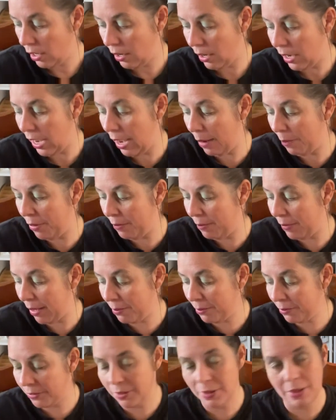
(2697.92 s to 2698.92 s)
up a
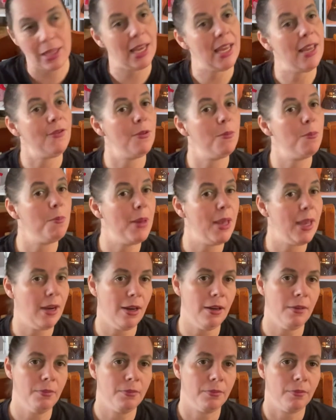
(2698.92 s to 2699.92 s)
month, even
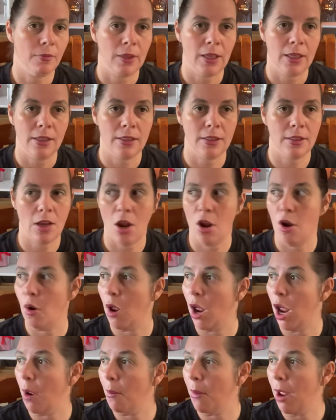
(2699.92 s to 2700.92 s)
better. So
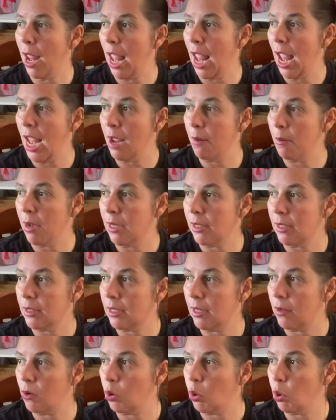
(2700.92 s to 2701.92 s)
my aim is
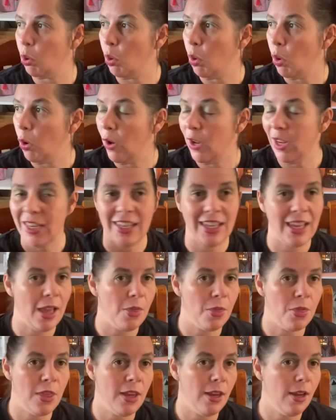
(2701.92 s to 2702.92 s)
to
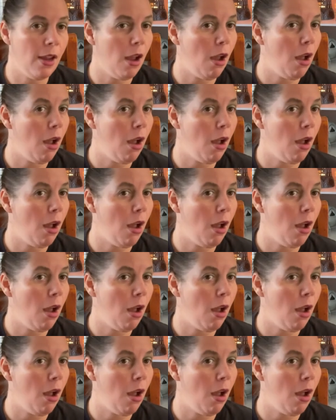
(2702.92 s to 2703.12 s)
get the